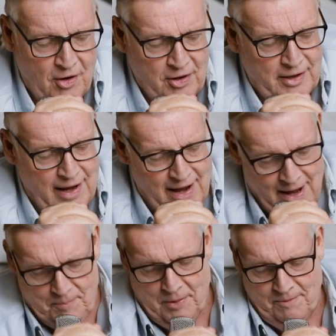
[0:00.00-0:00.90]
going to
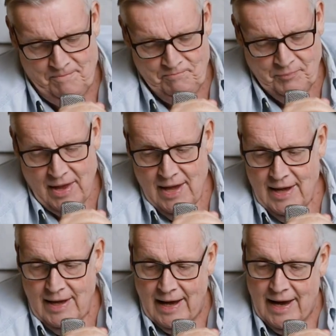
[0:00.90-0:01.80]
happen.
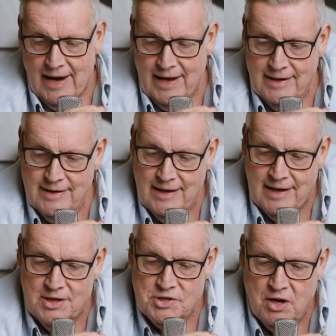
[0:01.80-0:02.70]
And
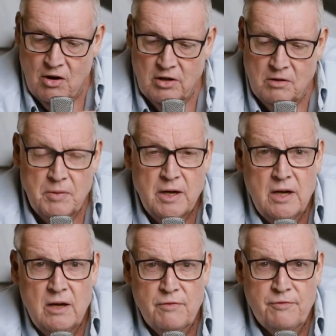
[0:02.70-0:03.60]
it is going to
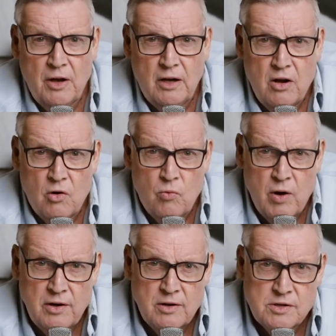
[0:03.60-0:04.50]
be fairly
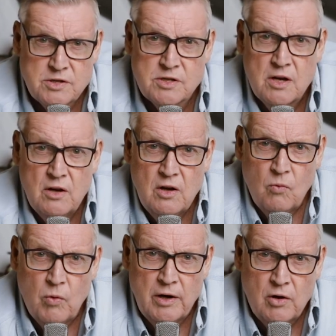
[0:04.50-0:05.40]
horrendous
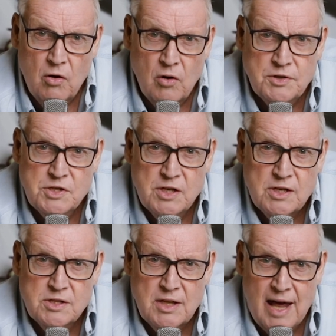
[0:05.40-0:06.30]
when God
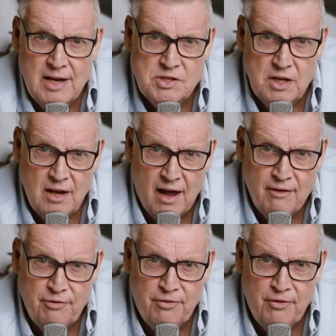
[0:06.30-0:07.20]
says, that is
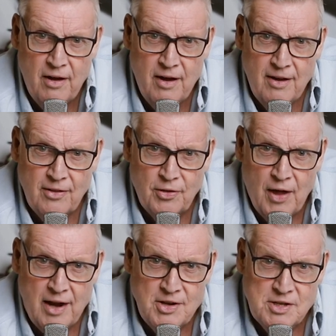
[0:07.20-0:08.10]
enough,
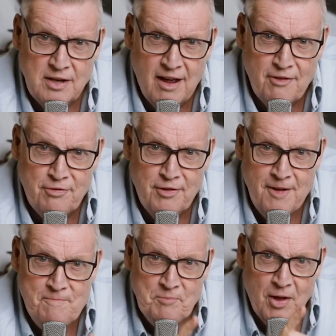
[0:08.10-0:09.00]
that is enough.
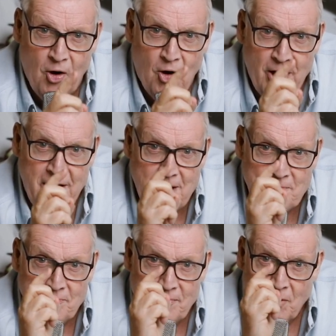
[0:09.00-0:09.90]
I
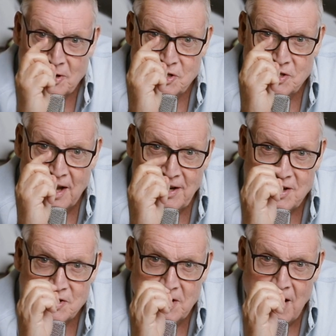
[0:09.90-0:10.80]
am, my son
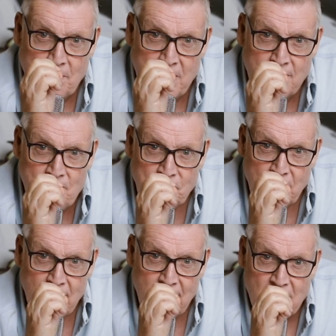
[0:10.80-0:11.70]
is coming
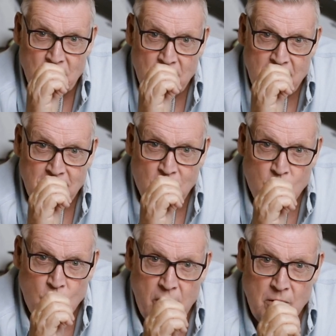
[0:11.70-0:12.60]
in
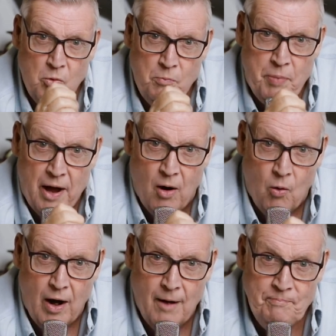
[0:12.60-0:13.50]
incredible
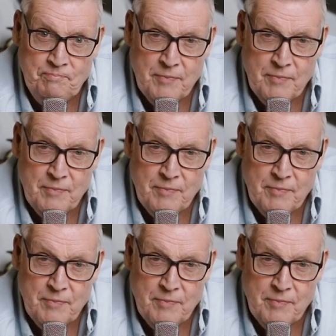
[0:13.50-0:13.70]
power,